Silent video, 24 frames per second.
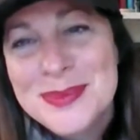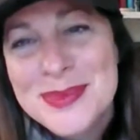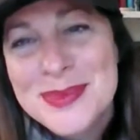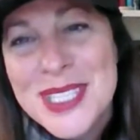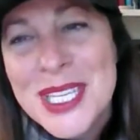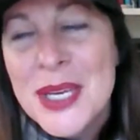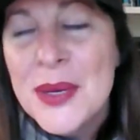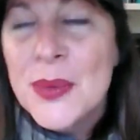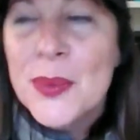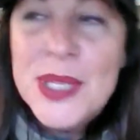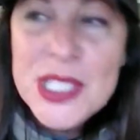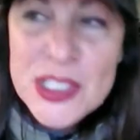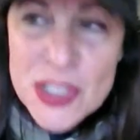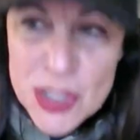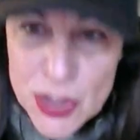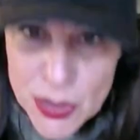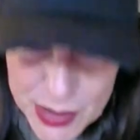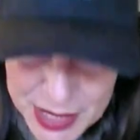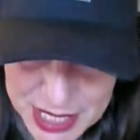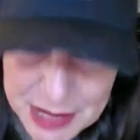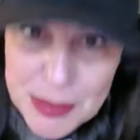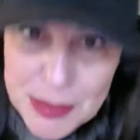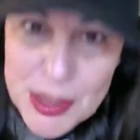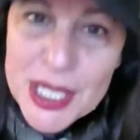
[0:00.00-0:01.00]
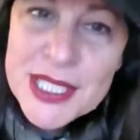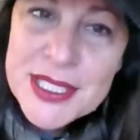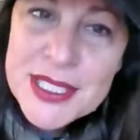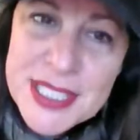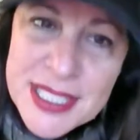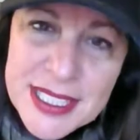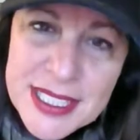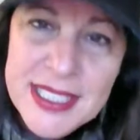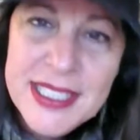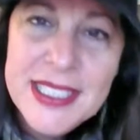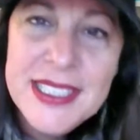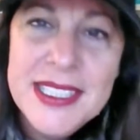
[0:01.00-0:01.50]
We trademarked
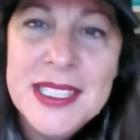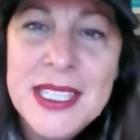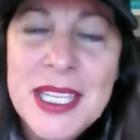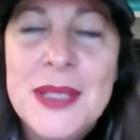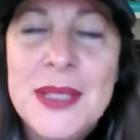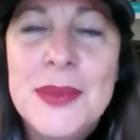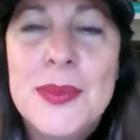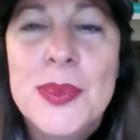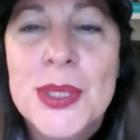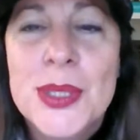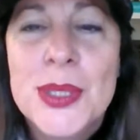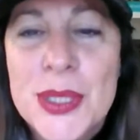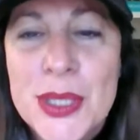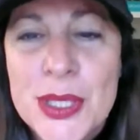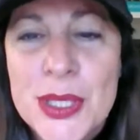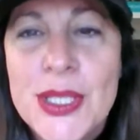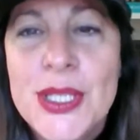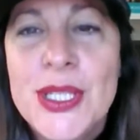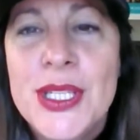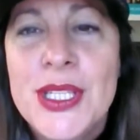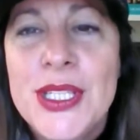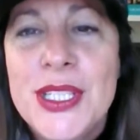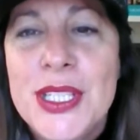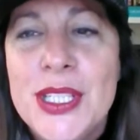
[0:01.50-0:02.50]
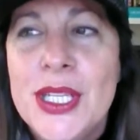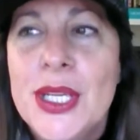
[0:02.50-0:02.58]
it and we're good.